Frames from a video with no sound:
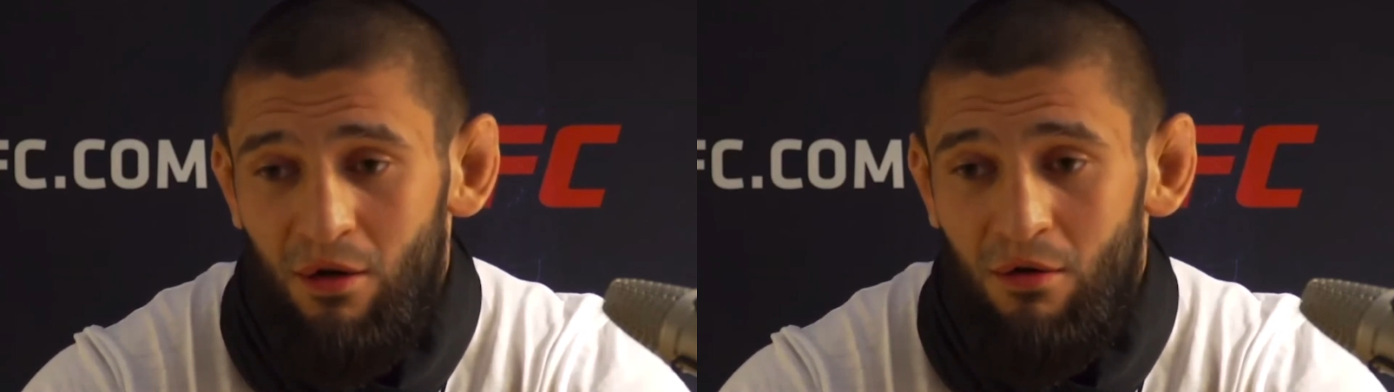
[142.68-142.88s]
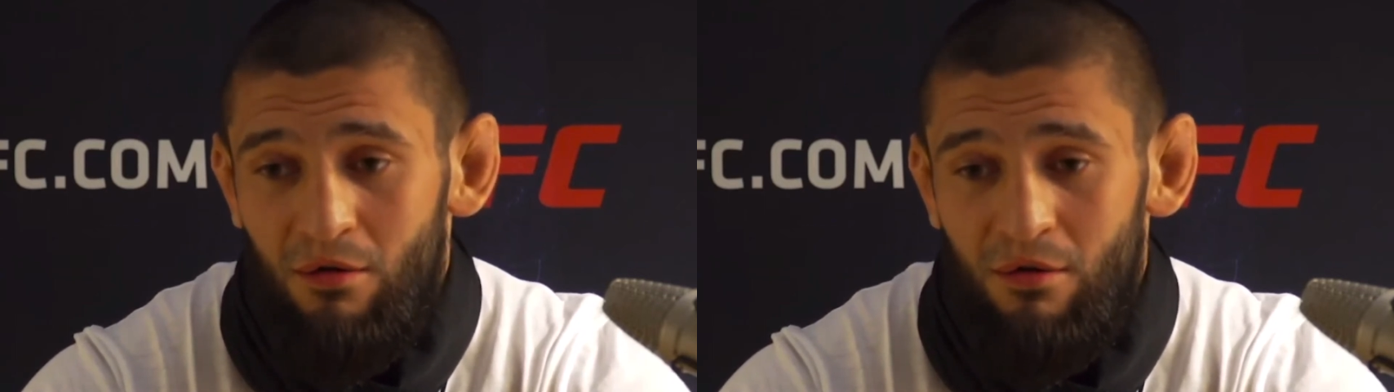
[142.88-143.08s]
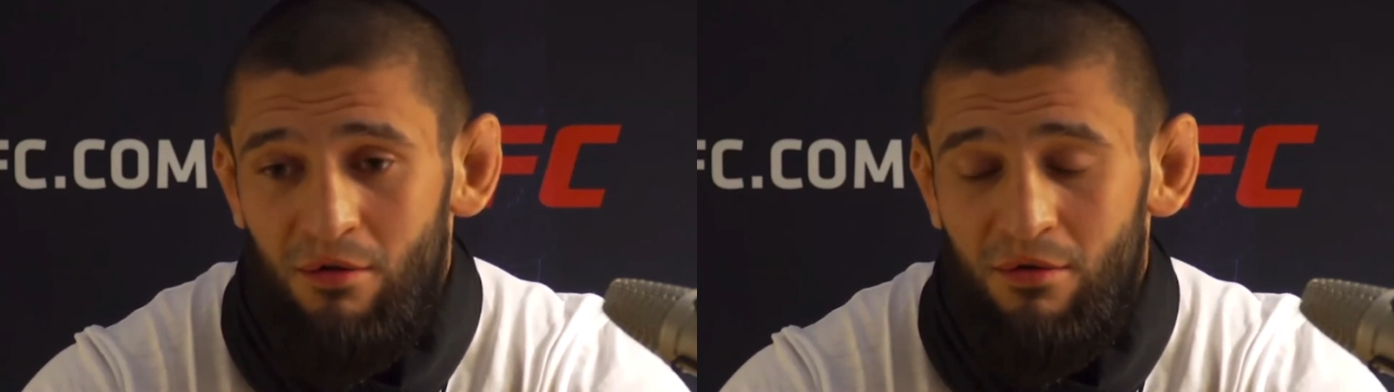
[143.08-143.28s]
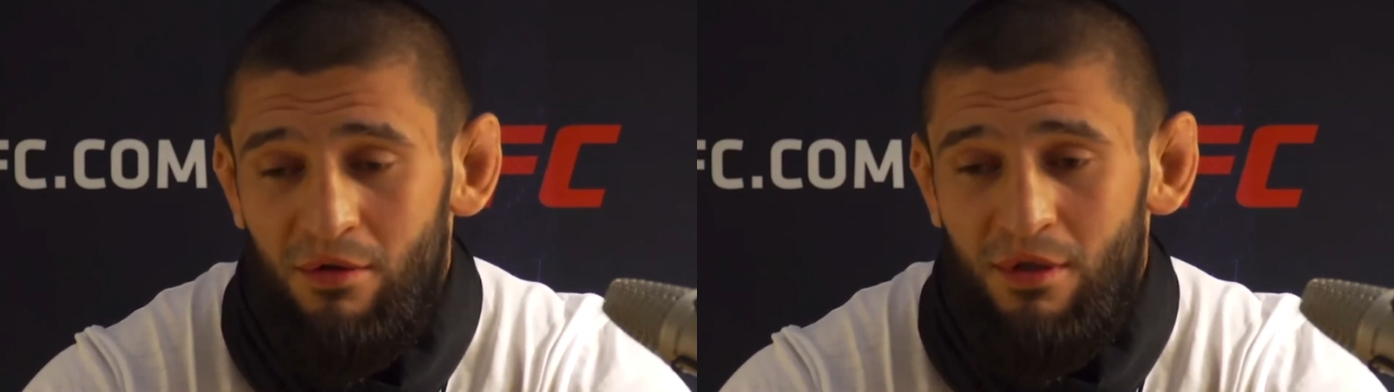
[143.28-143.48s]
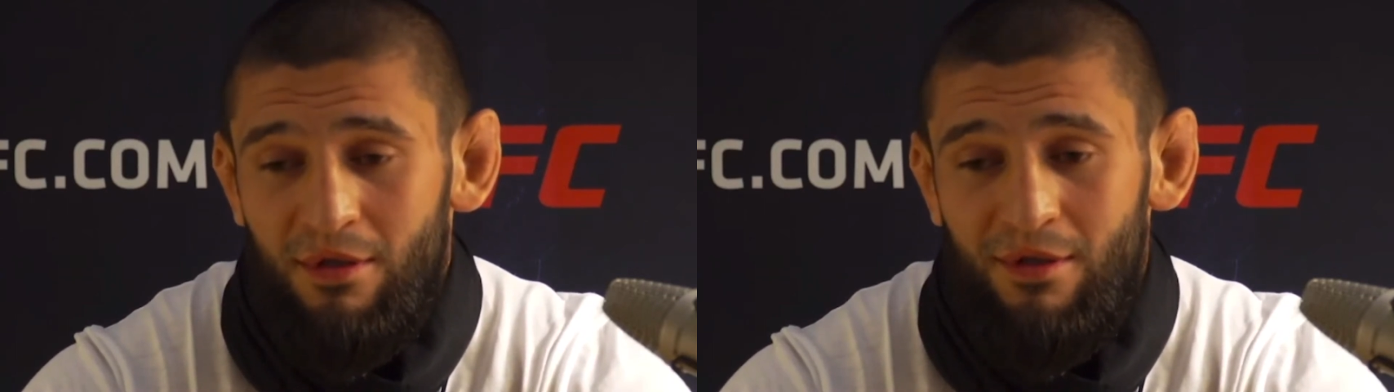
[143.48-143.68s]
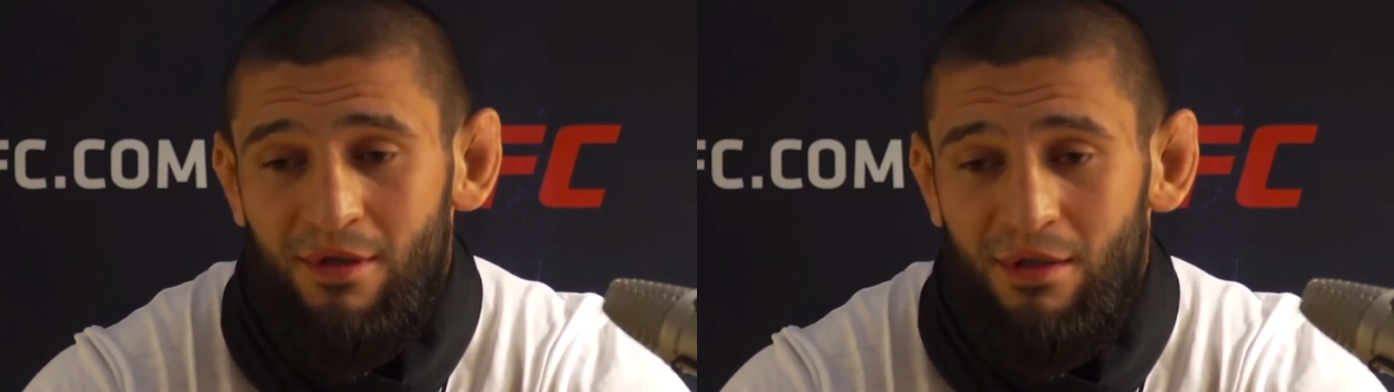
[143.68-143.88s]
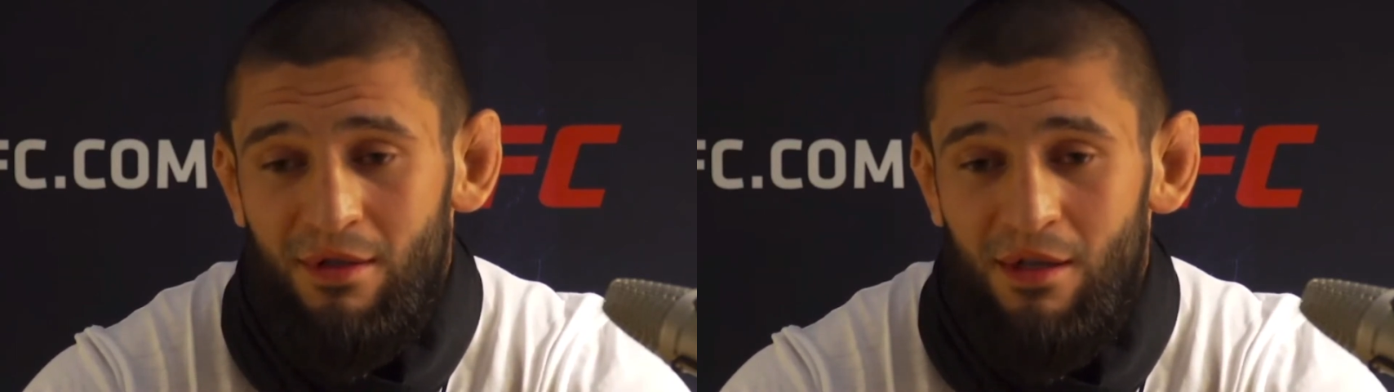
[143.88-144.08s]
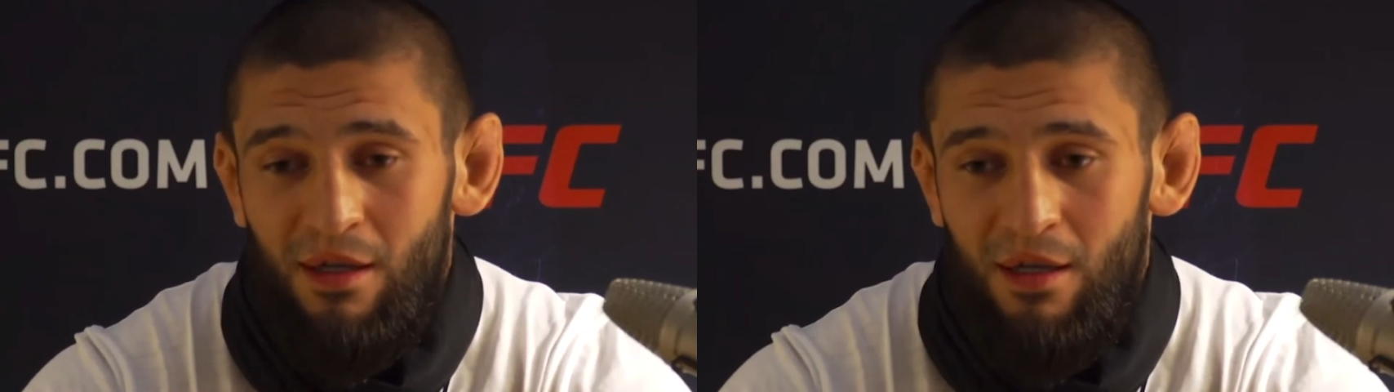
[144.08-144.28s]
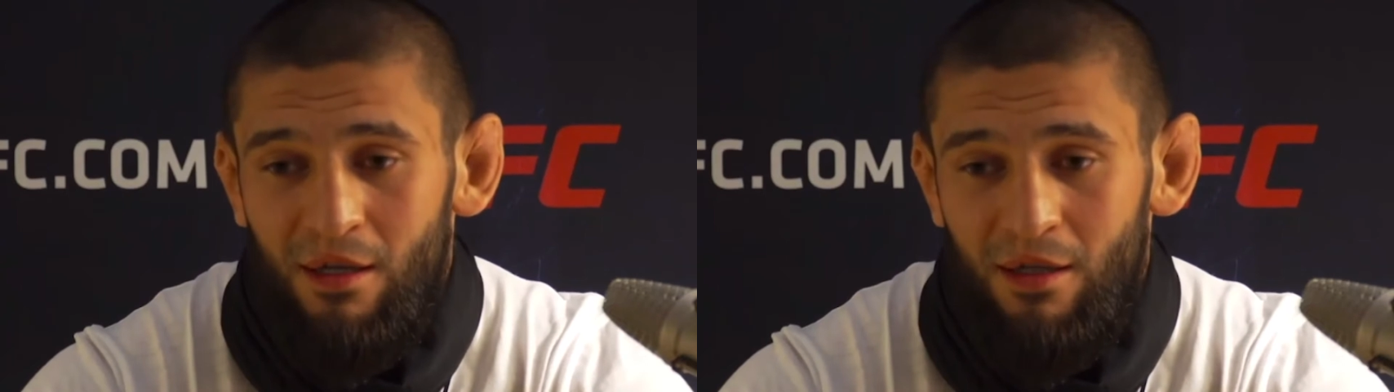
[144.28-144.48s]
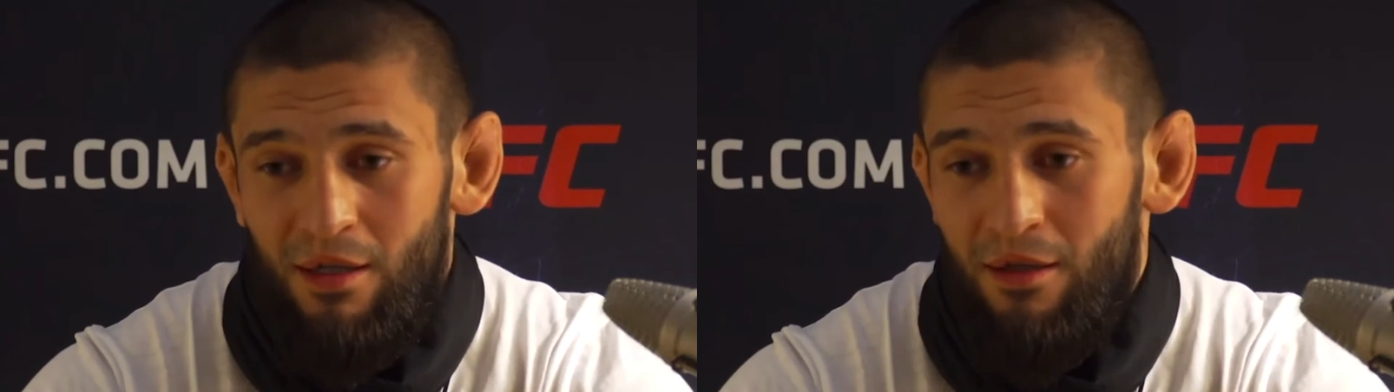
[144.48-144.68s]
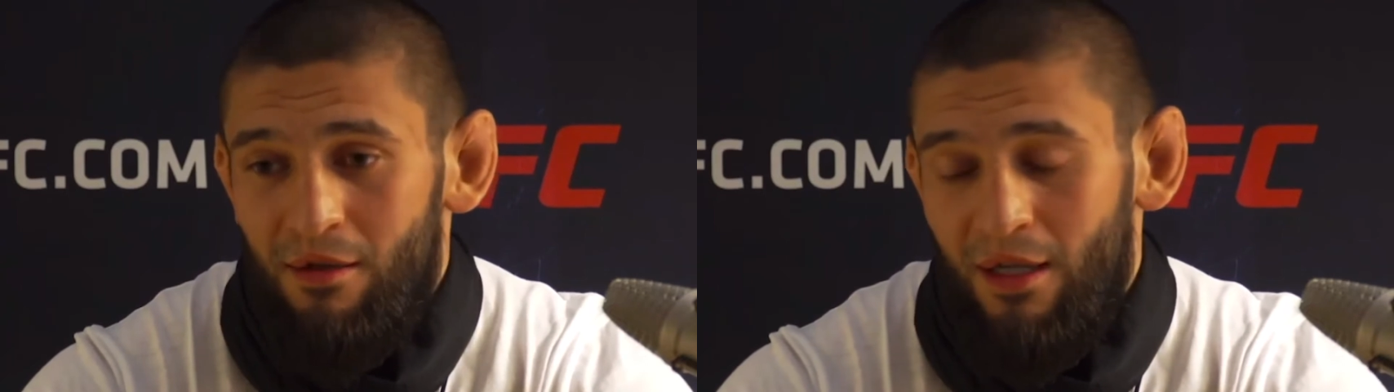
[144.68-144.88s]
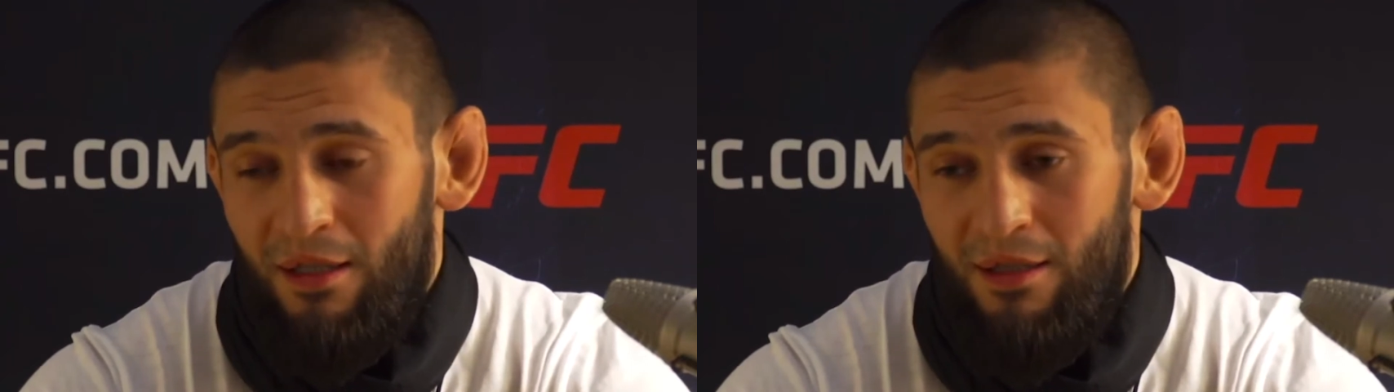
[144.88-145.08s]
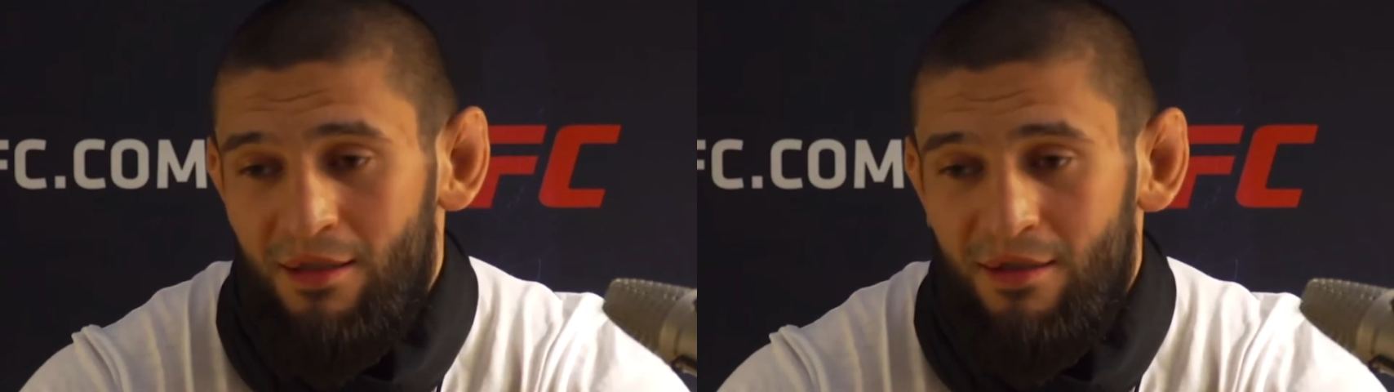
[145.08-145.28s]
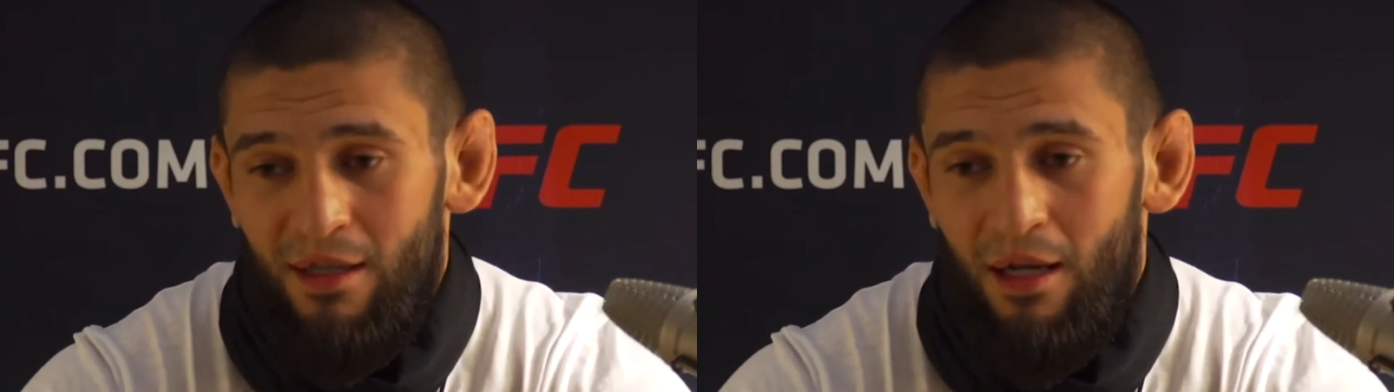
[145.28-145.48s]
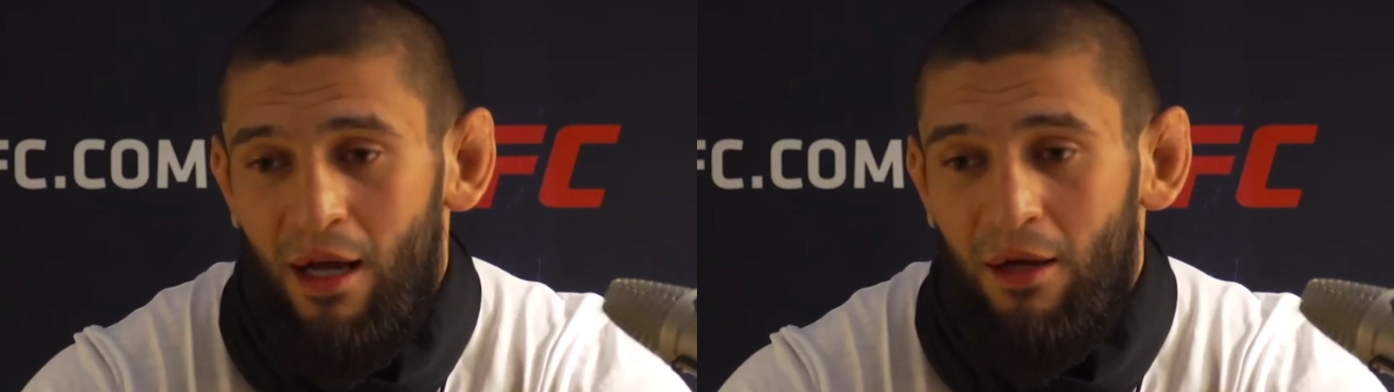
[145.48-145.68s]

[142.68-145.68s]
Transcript: How? It's like he said.